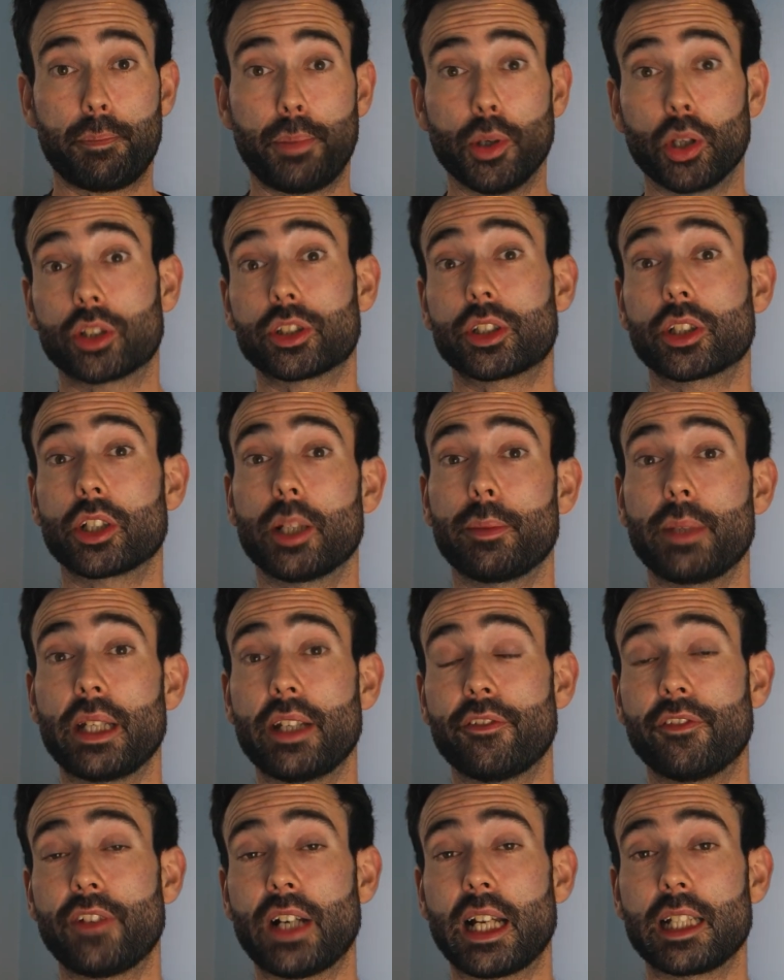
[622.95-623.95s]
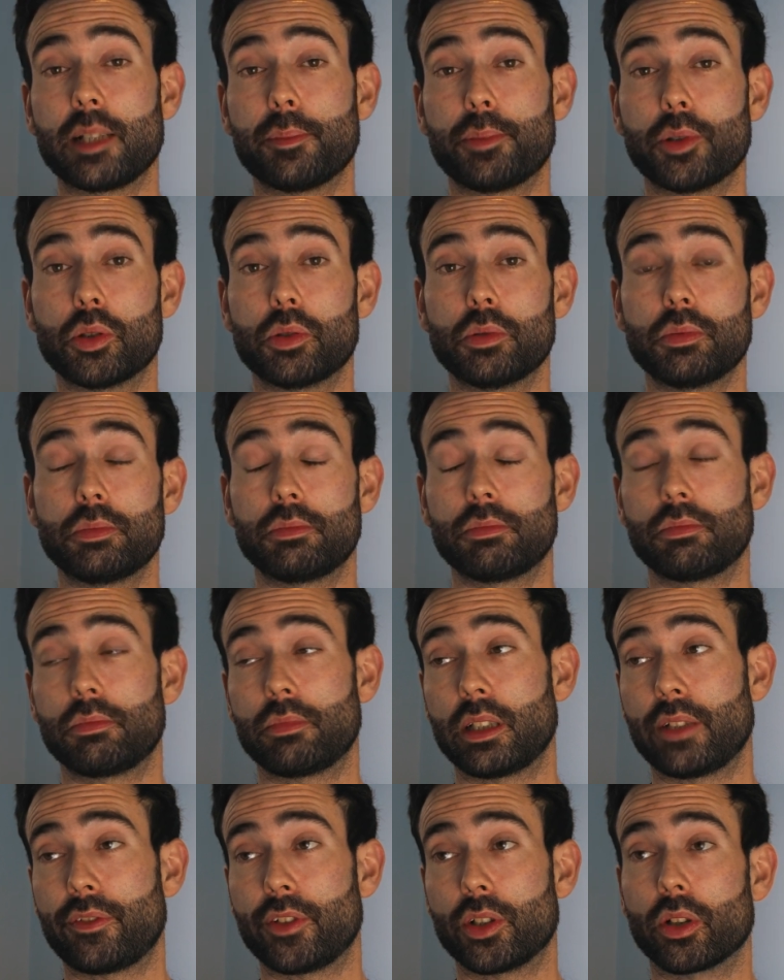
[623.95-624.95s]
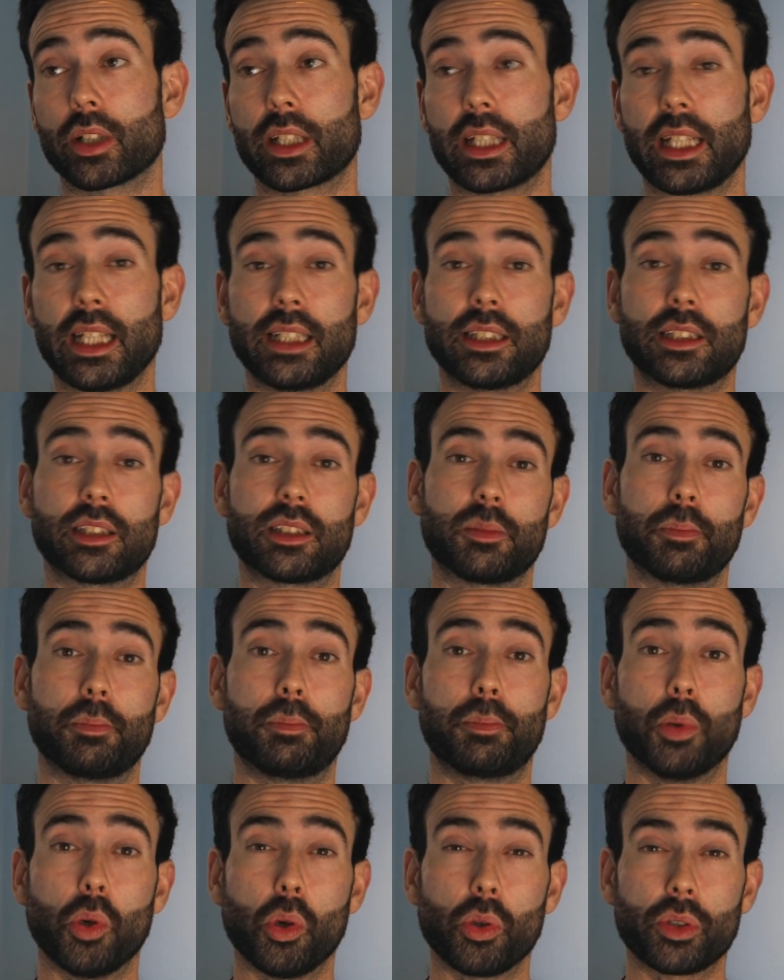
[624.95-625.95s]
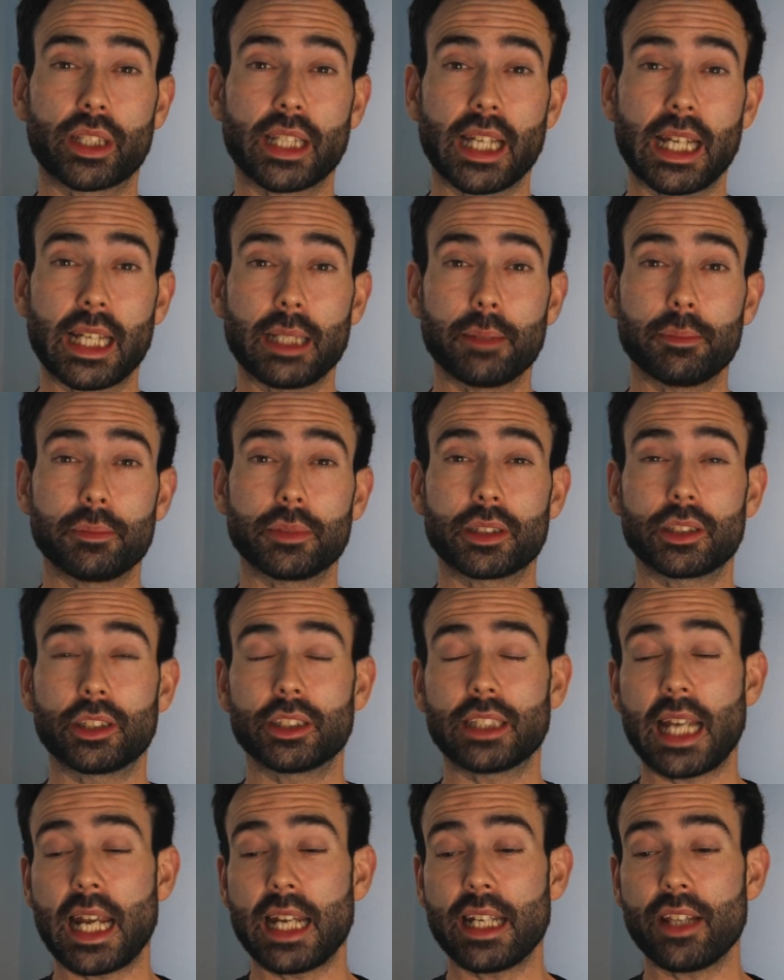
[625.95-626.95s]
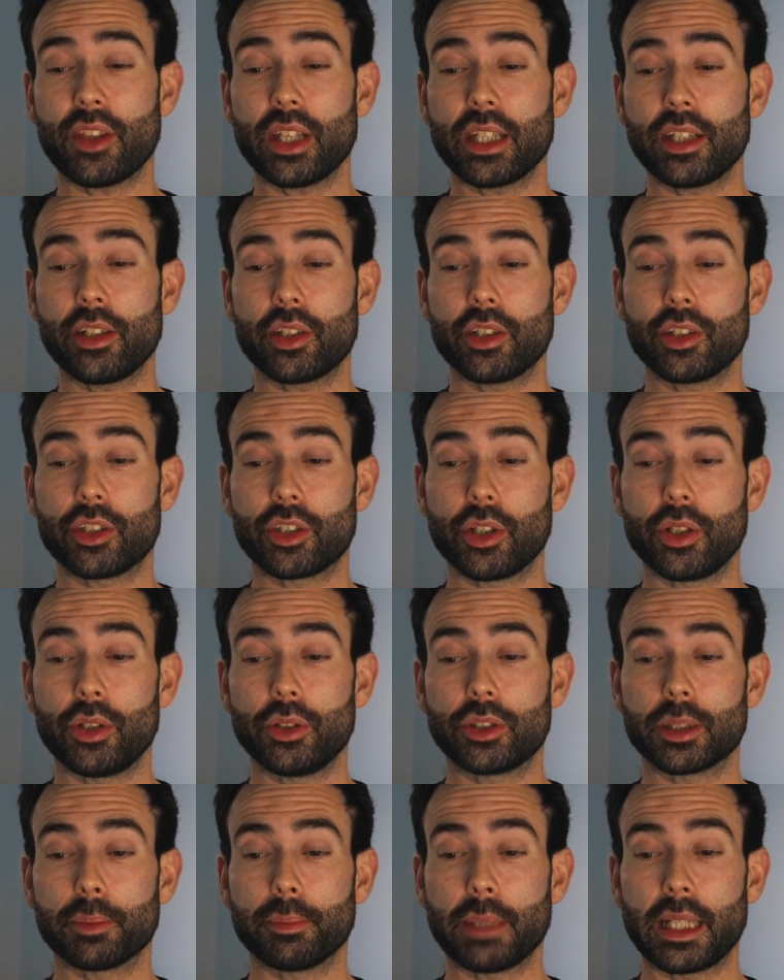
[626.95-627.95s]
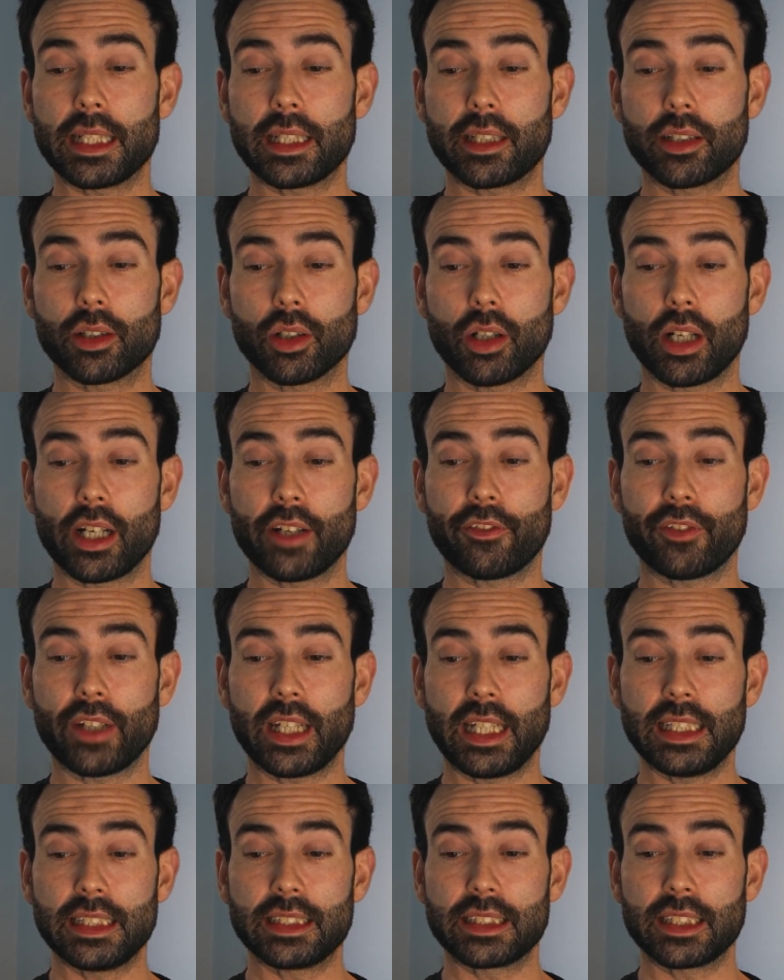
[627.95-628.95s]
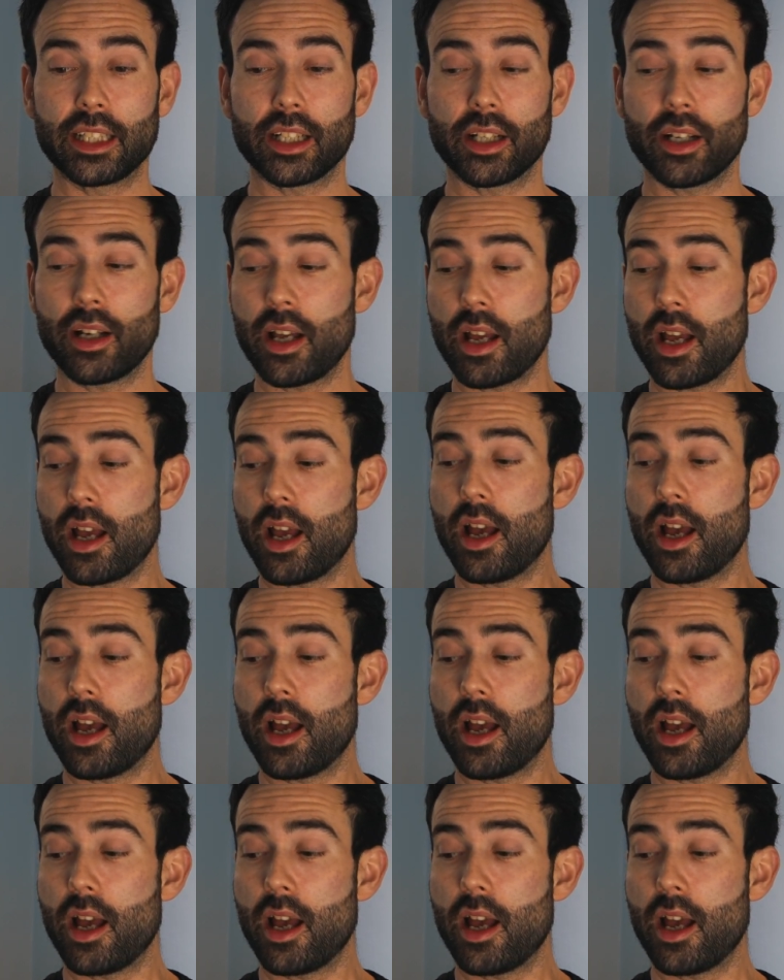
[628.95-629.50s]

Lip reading: Books are going to be invaluable. If you've got kids, board games, just anything you can do to make your life easier.